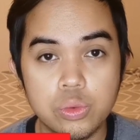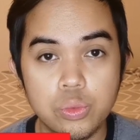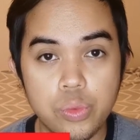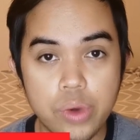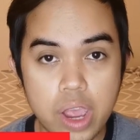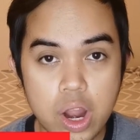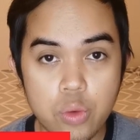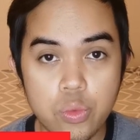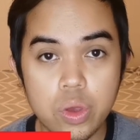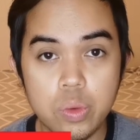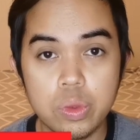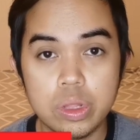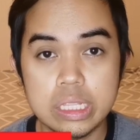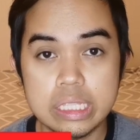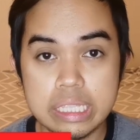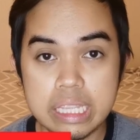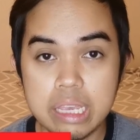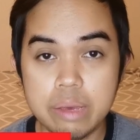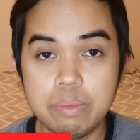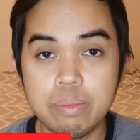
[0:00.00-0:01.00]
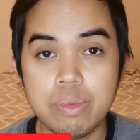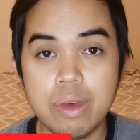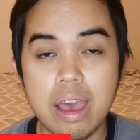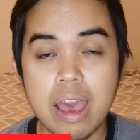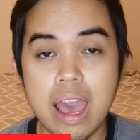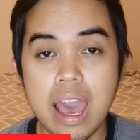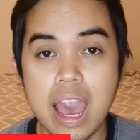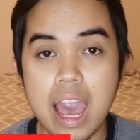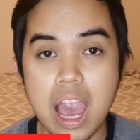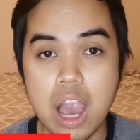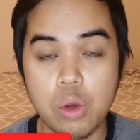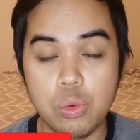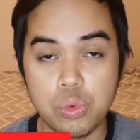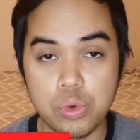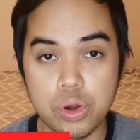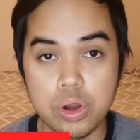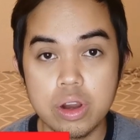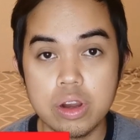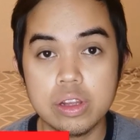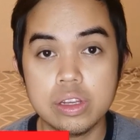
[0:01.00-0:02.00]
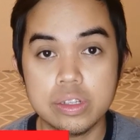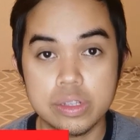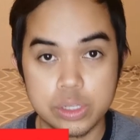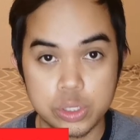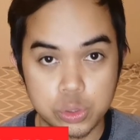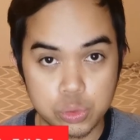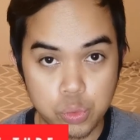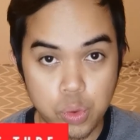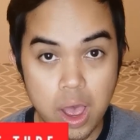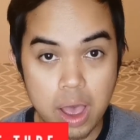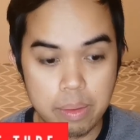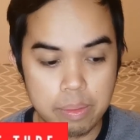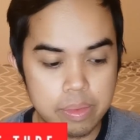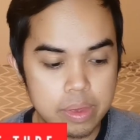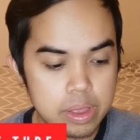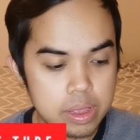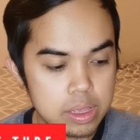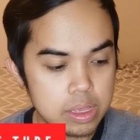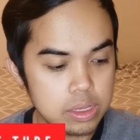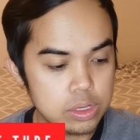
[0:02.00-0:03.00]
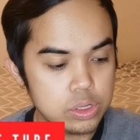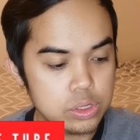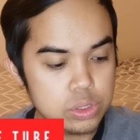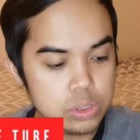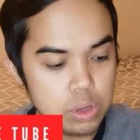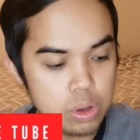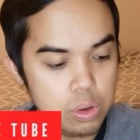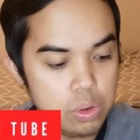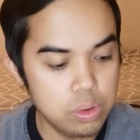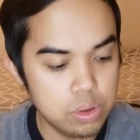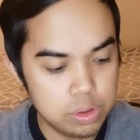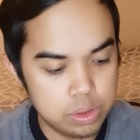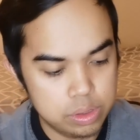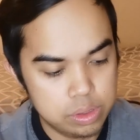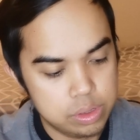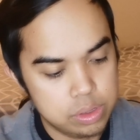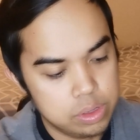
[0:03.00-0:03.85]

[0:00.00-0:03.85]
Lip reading: where we will dip our swab. So